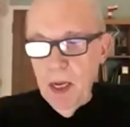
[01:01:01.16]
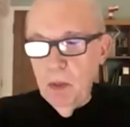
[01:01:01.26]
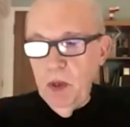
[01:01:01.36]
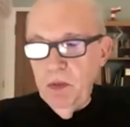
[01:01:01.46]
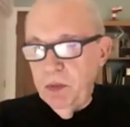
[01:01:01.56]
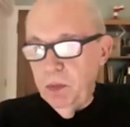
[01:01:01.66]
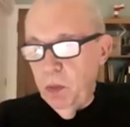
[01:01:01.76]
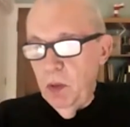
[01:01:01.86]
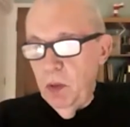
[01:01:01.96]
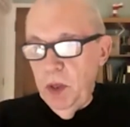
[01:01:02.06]

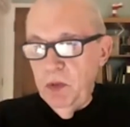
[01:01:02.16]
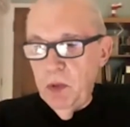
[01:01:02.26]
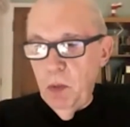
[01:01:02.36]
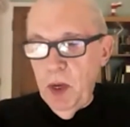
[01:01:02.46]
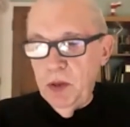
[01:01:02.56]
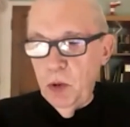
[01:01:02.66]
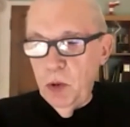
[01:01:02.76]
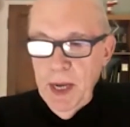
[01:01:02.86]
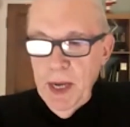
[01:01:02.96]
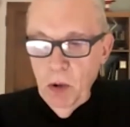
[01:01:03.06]
we've run
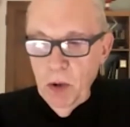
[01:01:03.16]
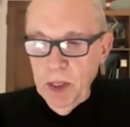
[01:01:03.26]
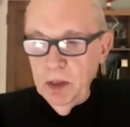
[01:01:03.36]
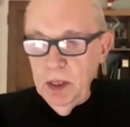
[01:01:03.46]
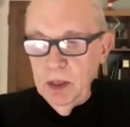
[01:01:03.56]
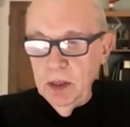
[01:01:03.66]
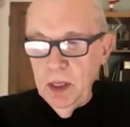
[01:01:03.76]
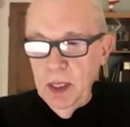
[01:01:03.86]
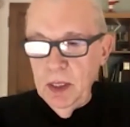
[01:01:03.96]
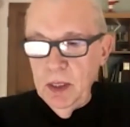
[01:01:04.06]
through an hour and
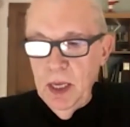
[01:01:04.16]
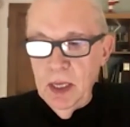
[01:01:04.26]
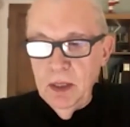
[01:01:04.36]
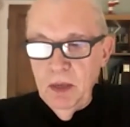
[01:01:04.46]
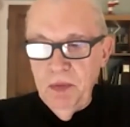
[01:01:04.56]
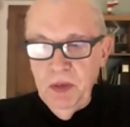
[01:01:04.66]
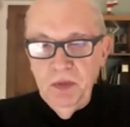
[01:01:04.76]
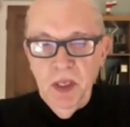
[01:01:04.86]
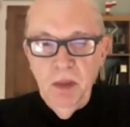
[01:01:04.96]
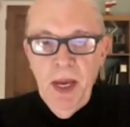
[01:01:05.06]

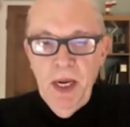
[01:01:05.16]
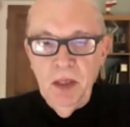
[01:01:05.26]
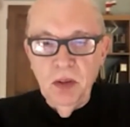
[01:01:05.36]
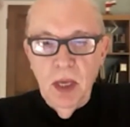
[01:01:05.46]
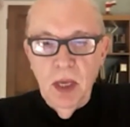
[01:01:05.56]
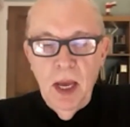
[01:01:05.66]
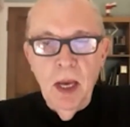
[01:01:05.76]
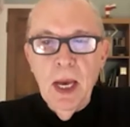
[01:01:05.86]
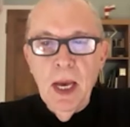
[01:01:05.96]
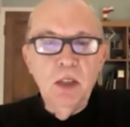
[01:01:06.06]
15 minutes. I
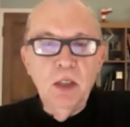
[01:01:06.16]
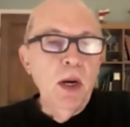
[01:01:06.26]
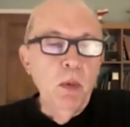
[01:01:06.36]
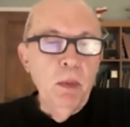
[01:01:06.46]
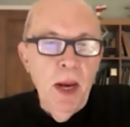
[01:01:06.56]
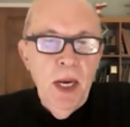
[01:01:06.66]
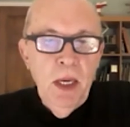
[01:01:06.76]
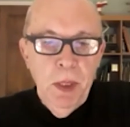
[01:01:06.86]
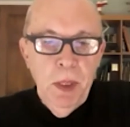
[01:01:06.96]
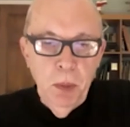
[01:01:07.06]
just want to
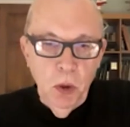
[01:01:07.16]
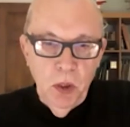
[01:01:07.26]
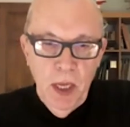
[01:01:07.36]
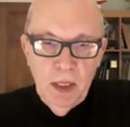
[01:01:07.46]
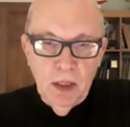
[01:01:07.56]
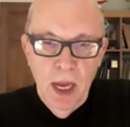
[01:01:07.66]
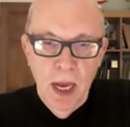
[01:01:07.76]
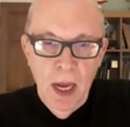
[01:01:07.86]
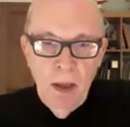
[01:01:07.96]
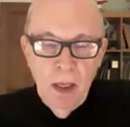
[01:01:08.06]
remind people that
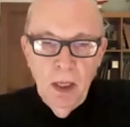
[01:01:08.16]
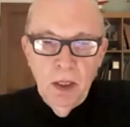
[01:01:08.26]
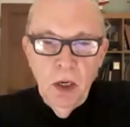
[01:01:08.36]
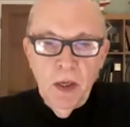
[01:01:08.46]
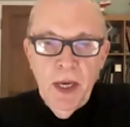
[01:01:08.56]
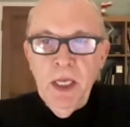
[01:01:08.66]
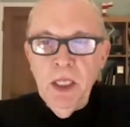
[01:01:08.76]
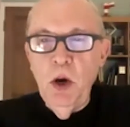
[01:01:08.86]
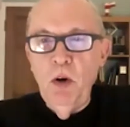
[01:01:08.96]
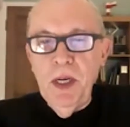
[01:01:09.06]
getting
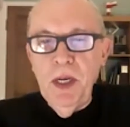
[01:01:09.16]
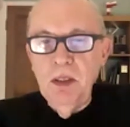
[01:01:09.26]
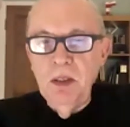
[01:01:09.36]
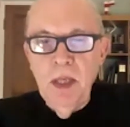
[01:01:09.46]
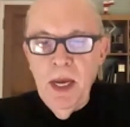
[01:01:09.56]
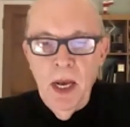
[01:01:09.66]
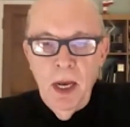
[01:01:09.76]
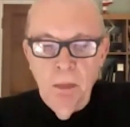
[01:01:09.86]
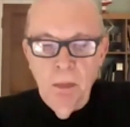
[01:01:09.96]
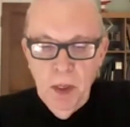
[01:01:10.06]
COVID is not
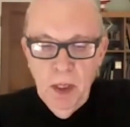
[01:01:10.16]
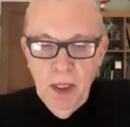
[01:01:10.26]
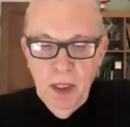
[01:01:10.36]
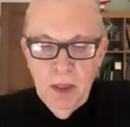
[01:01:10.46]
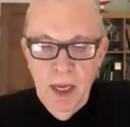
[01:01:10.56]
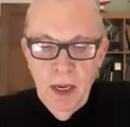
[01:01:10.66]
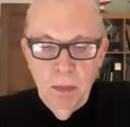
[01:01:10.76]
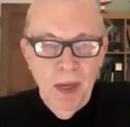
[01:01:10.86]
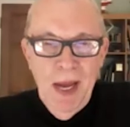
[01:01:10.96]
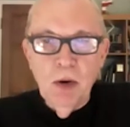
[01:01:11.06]
a
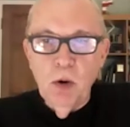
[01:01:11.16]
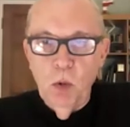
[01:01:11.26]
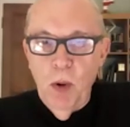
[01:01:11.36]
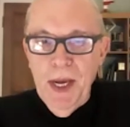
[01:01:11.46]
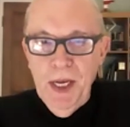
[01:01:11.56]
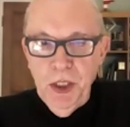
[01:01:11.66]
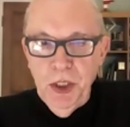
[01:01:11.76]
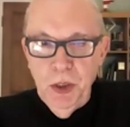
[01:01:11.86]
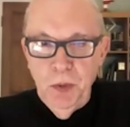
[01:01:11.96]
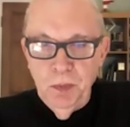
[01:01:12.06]
black or white
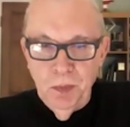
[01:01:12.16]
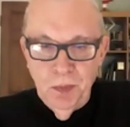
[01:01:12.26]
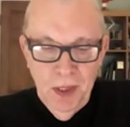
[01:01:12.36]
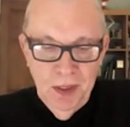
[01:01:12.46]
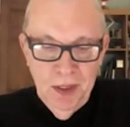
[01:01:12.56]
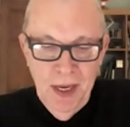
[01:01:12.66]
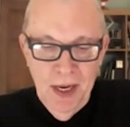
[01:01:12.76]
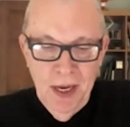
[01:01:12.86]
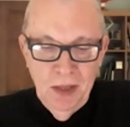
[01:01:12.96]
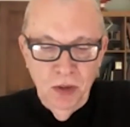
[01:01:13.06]
issue. It's not
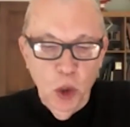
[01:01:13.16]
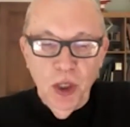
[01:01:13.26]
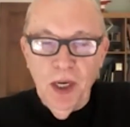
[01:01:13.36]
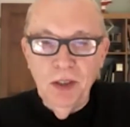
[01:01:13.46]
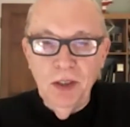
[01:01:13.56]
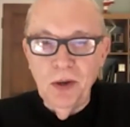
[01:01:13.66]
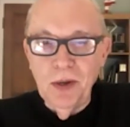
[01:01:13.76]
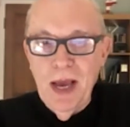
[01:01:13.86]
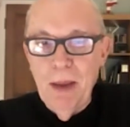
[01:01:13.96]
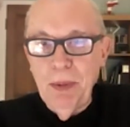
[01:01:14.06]
a socialist or
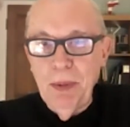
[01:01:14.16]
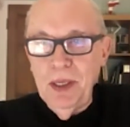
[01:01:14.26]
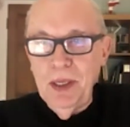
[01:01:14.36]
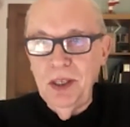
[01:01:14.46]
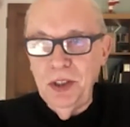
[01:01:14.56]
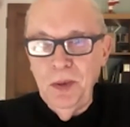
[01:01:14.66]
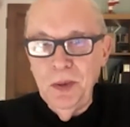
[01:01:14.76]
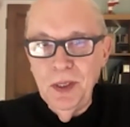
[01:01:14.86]
capitalist issue.